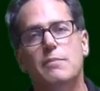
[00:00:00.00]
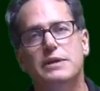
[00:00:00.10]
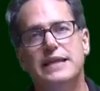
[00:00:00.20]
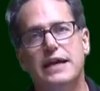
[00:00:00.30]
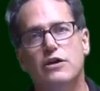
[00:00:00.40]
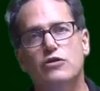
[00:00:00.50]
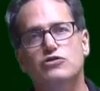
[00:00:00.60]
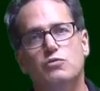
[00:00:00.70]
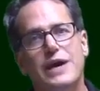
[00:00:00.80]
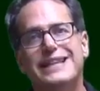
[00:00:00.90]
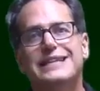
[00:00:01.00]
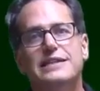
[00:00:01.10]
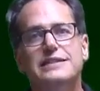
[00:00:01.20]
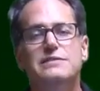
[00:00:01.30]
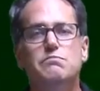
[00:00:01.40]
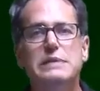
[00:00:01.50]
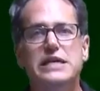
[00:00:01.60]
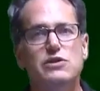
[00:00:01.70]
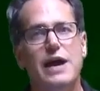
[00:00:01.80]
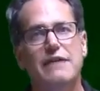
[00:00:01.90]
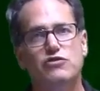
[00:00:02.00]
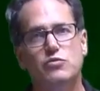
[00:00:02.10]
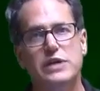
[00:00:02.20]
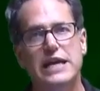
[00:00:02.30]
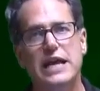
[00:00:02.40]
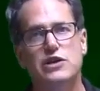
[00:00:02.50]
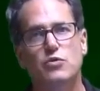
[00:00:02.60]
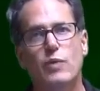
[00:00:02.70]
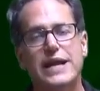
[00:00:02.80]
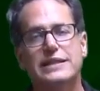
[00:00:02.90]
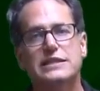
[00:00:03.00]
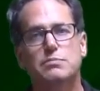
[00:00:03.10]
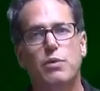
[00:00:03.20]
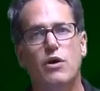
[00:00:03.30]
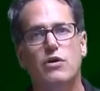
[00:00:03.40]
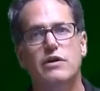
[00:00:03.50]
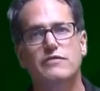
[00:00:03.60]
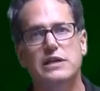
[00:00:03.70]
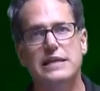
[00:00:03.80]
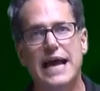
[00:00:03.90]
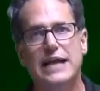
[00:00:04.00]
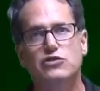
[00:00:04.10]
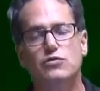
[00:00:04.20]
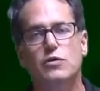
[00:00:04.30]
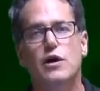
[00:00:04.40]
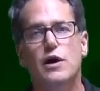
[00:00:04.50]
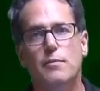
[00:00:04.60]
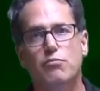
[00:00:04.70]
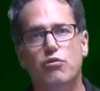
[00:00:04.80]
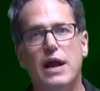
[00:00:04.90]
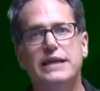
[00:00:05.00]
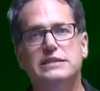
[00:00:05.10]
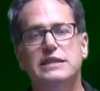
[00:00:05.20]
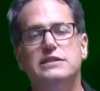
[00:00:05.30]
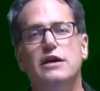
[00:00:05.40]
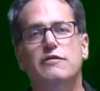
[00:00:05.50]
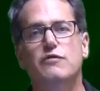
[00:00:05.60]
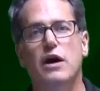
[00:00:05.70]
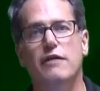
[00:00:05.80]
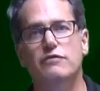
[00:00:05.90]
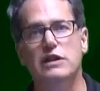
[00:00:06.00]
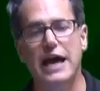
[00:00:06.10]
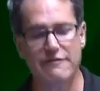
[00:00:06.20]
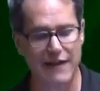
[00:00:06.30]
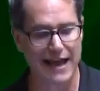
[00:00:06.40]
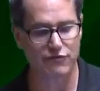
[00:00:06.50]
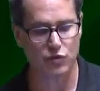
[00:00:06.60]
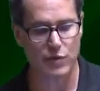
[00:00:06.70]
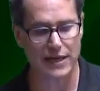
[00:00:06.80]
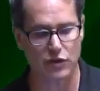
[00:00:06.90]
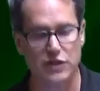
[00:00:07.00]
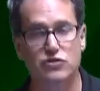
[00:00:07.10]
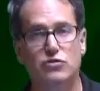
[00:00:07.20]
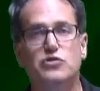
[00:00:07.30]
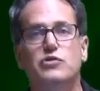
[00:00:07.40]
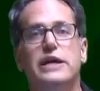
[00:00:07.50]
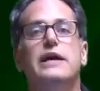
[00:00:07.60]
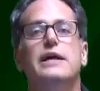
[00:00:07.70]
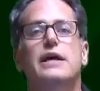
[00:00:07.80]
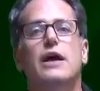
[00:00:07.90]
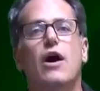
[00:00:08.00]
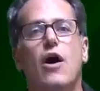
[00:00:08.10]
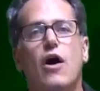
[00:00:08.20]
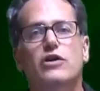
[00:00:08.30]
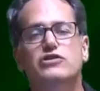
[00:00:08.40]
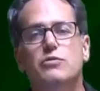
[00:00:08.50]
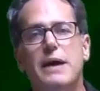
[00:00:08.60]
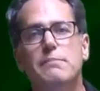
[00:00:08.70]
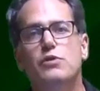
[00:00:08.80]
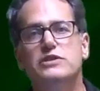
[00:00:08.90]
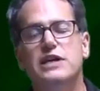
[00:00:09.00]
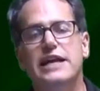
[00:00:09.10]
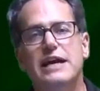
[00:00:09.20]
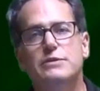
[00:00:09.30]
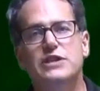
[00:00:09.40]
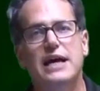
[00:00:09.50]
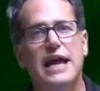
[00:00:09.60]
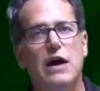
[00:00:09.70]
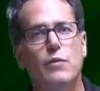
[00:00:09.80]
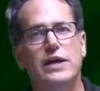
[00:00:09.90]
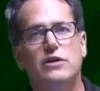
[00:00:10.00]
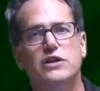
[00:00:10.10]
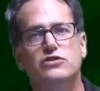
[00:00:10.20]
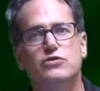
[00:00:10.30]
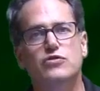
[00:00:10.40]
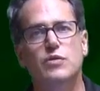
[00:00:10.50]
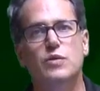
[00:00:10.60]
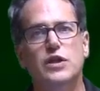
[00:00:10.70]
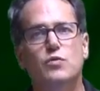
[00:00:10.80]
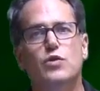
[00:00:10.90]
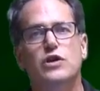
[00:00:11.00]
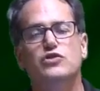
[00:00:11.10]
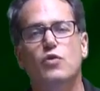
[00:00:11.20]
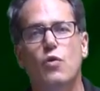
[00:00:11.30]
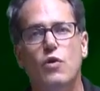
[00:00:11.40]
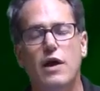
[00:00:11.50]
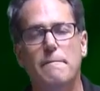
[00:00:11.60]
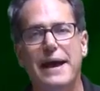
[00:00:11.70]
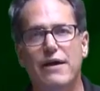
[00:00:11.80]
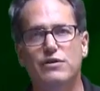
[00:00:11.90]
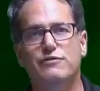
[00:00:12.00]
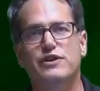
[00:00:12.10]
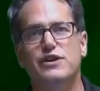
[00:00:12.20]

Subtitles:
but that goes away. That doesn't mean you have to regain your weight. That's part of the natural process of life after weight loss surgery. Also, my books on Amazon, How Weight Loss Surgery Really Works, or A Pound of